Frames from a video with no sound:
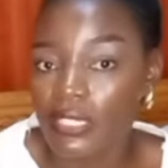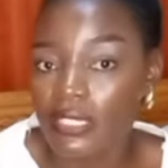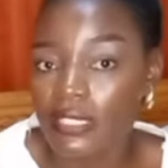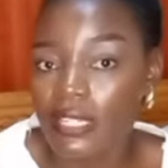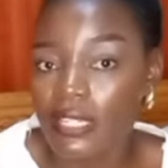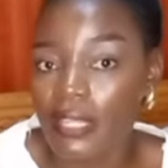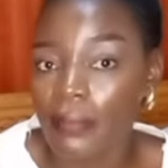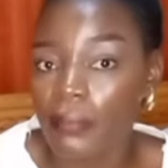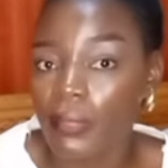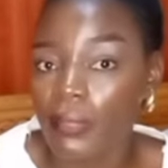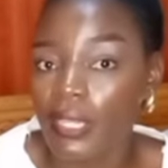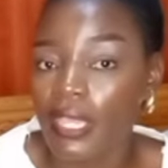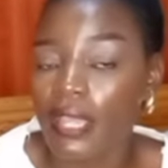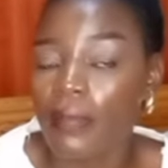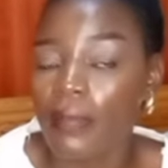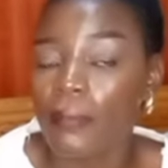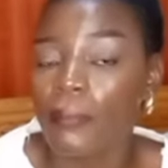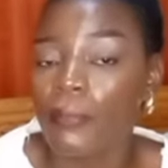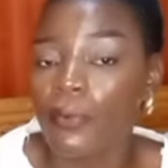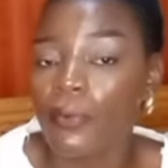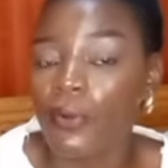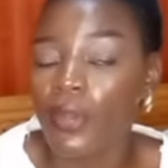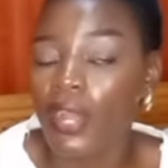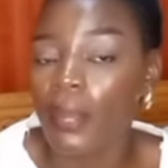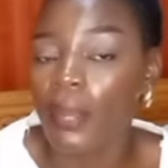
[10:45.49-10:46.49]
tell me
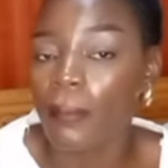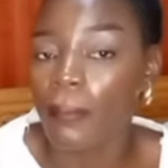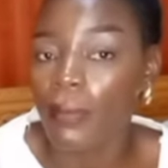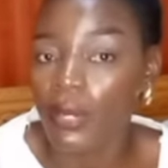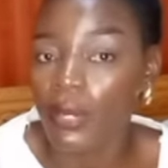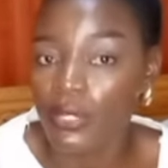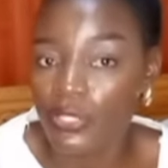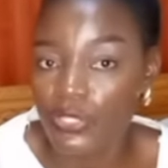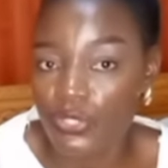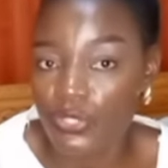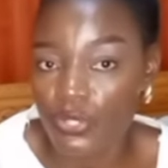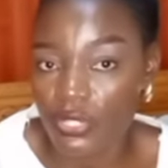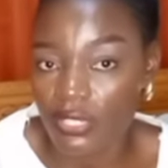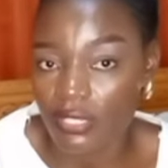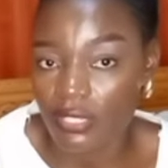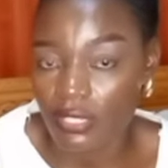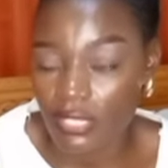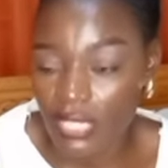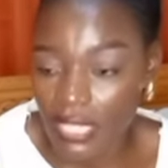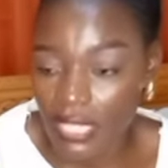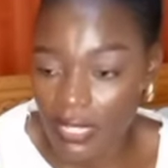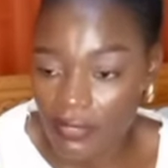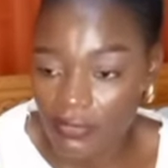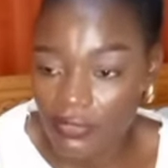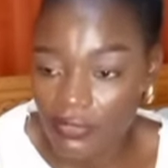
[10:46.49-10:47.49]
more about
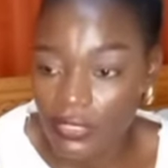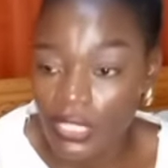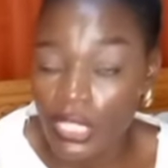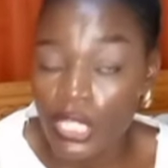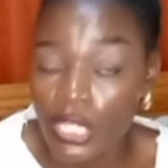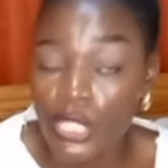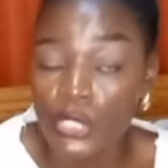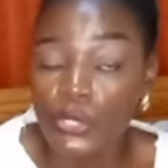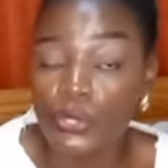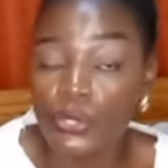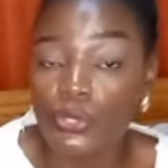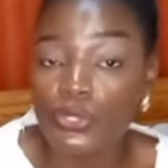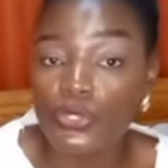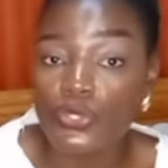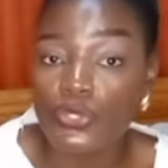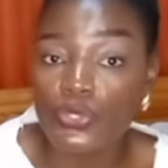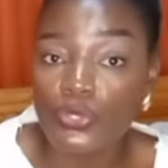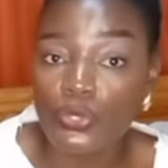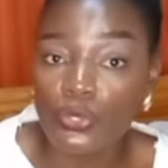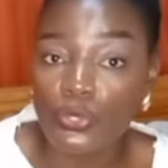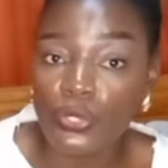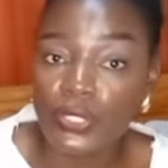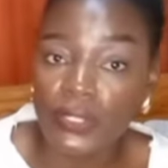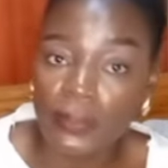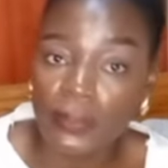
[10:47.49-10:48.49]
yourself, you
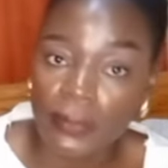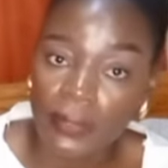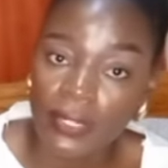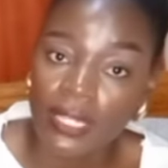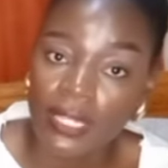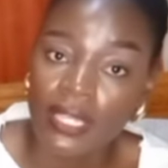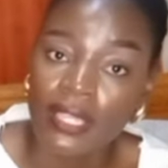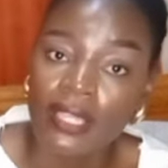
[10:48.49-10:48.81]
should